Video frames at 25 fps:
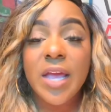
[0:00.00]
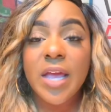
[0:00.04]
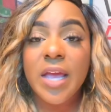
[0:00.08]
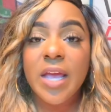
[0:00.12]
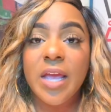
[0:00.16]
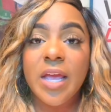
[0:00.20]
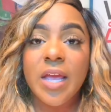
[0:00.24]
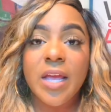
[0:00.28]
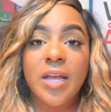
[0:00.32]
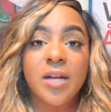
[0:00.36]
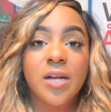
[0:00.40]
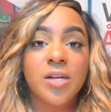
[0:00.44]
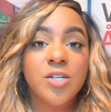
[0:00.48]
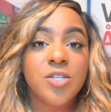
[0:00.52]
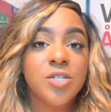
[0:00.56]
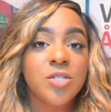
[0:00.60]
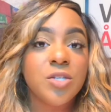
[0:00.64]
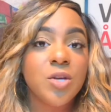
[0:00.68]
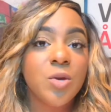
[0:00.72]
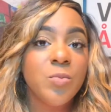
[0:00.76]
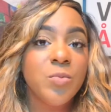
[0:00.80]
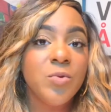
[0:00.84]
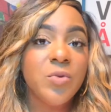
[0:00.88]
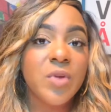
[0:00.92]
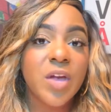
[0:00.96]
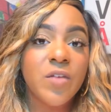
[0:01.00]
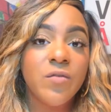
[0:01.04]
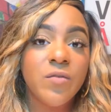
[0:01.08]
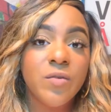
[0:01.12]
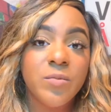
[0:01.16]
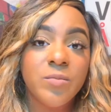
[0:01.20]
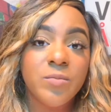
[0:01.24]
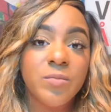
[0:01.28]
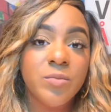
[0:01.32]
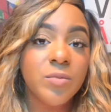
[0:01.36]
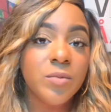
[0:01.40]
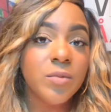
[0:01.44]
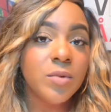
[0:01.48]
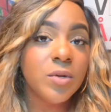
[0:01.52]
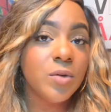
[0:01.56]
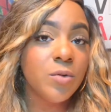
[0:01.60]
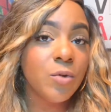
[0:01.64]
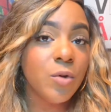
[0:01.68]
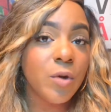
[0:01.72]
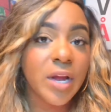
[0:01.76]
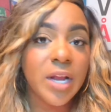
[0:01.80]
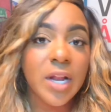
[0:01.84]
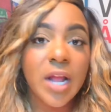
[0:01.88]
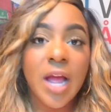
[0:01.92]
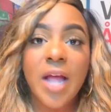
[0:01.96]
And I just hope you have a
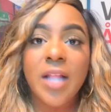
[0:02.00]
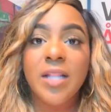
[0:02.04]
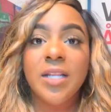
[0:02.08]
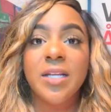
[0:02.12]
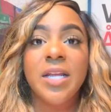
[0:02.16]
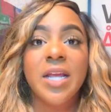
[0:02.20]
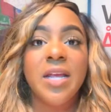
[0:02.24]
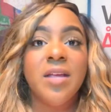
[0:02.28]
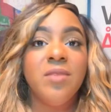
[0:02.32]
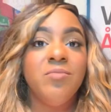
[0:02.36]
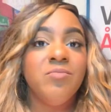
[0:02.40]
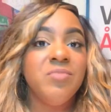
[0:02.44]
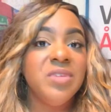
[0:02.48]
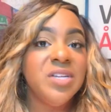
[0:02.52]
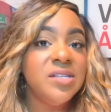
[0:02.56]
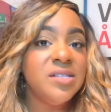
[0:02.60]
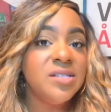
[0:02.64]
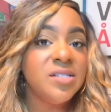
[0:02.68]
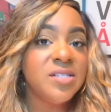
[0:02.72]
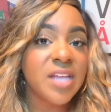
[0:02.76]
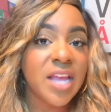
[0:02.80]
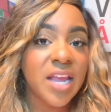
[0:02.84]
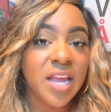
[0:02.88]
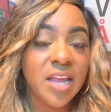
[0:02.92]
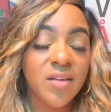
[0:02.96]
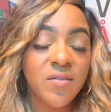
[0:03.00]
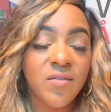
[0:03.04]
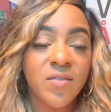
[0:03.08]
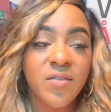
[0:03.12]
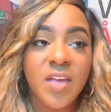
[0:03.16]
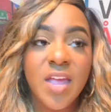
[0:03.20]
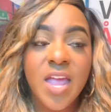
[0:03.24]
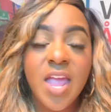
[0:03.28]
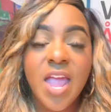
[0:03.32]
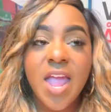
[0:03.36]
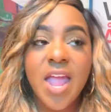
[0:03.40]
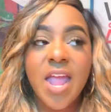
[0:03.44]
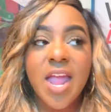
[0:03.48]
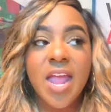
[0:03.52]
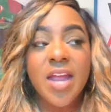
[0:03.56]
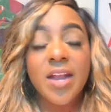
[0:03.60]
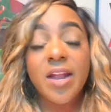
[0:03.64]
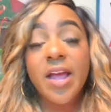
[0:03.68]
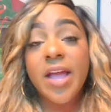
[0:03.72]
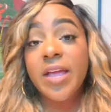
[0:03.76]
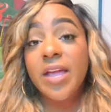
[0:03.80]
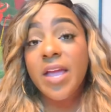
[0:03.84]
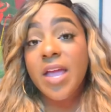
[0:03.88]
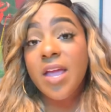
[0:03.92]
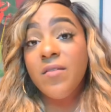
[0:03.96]
great holiday. Be safe. And
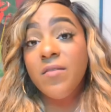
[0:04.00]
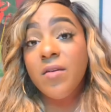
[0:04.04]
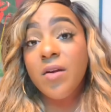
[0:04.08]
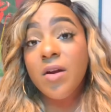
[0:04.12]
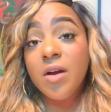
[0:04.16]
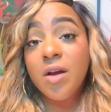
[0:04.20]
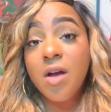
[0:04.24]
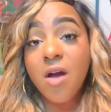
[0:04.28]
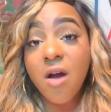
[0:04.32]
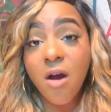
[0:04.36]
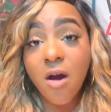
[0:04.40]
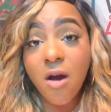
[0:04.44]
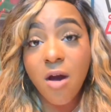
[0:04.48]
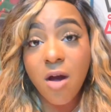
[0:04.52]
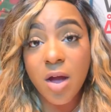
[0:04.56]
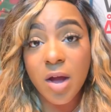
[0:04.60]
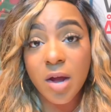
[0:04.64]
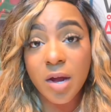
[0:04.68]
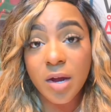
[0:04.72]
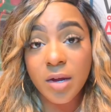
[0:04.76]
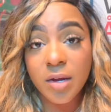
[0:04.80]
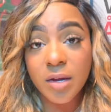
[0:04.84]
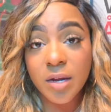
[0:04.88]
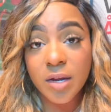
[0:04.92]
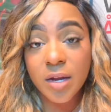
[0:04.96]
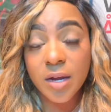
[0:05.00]
I gave her a card.